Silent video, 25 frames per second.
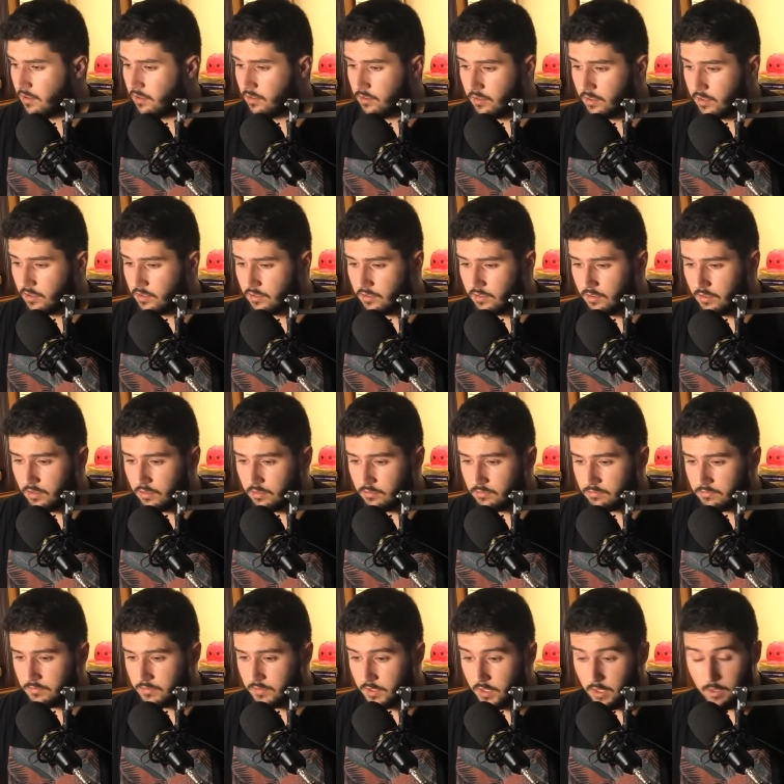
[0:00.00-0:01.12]
And
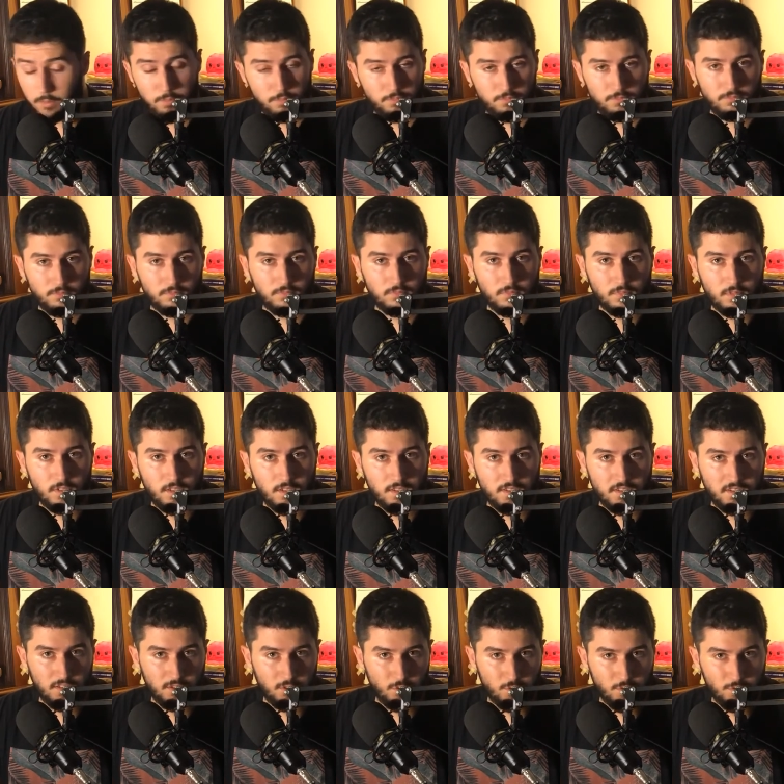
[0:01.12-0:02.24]
yep,
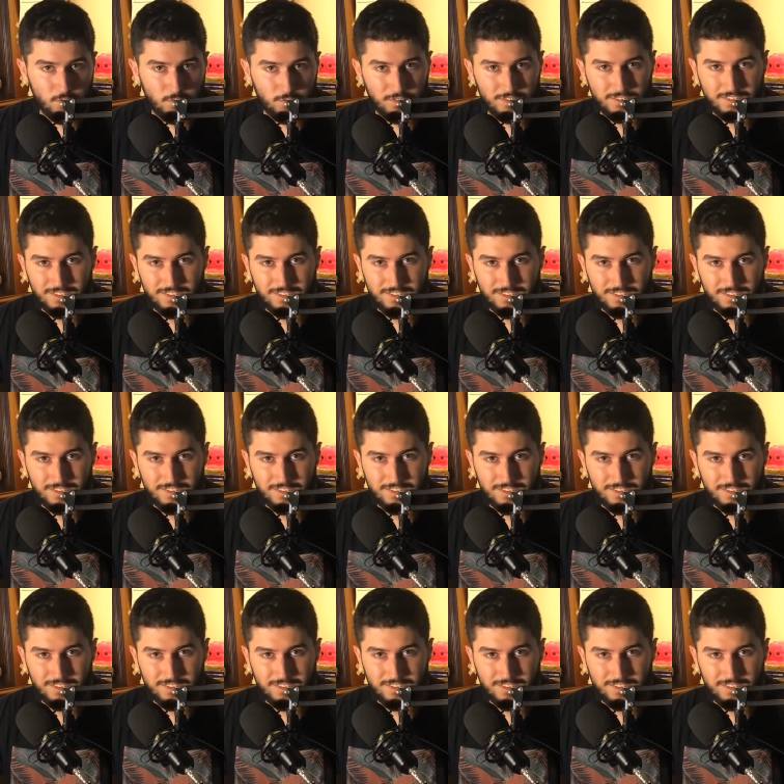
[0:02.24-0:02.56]
see you soon.